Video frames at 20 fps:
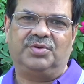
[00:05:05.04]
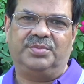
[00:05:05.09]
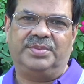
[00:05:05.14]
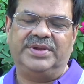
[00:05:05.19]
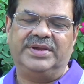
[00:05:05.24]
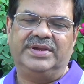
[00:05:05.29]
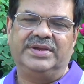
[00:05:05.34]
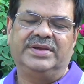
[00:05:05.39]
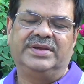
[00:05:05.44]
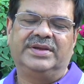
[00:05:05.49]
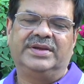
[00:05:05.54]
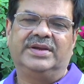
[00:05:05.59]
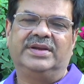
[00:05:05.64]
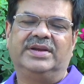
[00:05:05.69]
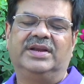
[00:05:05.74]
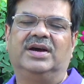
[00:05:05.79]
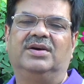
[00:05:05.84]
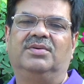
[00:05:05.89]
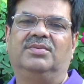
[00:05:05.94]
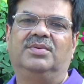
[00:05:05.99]
to be.
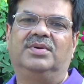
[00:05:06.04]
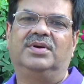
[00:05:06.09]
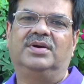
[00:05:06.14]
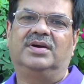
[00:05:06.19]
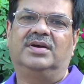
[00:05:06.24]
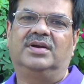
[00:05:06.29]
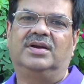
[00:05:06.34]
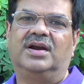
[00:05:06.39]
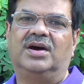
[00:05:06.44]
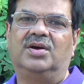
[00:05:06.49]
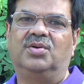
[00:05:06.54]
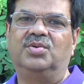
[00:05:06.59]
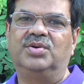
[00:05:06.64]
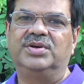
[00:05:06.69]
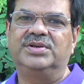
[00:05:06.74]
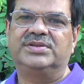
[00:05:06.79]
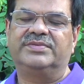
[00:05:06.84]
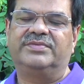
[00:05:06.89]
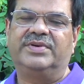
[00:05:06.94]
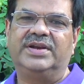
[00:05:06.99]
Now
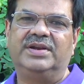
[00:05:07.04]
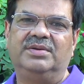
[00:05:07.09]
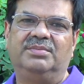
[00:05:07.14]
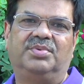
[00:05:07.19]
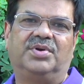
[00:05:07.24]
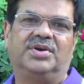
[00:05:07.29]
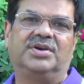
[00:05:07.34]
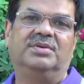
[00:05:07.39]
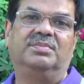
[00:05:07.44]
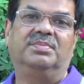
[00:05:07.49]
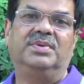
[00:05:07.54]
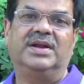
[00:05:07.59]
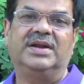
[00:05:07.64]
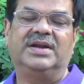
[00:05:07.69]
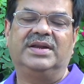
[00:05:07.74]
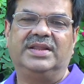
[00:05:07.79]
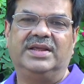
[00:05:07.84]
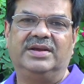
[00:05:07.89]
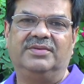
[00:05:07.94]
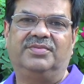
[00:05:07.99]
Rahu is a very important
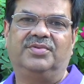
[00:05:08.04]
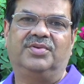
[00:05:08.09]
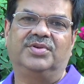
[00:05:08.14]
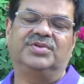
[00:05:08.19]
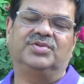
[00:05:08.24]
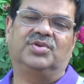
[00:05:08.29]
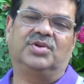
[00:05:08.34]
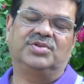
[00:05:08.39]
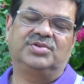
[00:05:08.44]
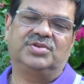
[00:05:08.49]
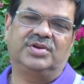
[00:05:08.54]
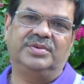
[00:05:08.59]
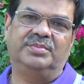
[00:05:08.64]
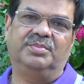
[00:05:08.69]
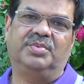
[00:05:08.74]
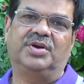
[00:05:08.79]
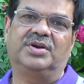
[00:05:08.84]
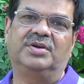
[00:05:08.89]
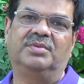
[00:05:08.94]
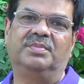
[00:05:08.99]
planet, therefore is also
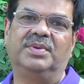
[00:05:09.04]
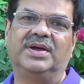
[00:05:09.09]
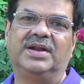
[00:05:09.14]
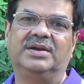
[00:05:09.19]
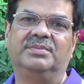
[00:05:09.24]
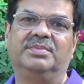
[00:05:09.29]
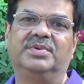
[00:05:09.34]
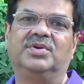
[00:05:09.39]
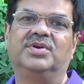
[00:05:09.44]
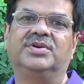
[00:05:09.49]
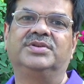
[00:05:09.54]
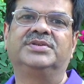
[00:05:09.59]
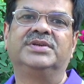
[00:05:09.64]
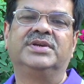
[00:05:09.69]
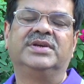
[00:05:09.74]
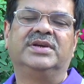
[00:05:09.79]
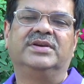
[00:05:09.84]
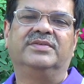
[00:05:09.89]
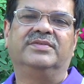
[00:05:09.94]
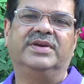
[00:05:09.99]
important planet because
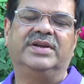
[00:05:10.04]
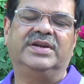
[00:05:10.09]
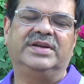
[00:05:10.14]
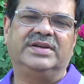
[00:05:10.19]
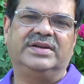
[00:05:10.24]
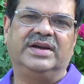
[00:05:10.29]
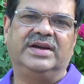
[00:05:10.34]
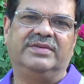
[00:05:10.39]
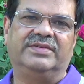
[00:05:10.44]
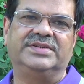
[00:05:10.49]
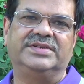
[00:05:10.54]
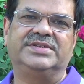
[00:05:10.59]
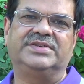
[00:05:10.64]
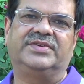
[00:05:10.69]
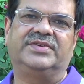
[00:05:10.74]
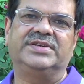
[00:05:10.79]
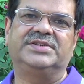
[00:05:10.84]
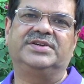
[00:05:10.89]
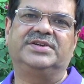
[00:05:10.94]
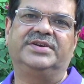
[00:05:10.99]
when it governs
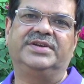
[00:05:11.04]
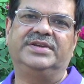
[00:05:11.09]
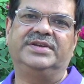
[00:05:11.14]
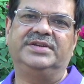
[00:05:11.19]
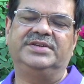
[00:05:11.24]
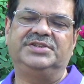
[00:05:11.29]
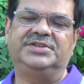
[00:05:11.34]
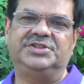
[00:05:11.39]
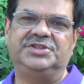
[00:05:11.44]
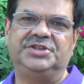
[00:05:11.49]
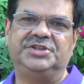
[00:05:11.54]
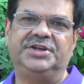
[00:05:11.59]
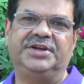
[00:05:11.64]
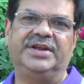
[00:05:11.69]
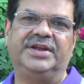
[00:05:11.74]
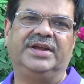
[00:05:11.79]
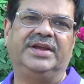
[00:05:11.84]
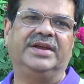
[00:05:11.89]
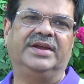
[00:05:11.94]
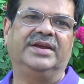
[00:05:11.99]
treachery,
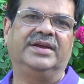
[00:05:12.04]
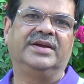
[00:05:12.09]
cheating,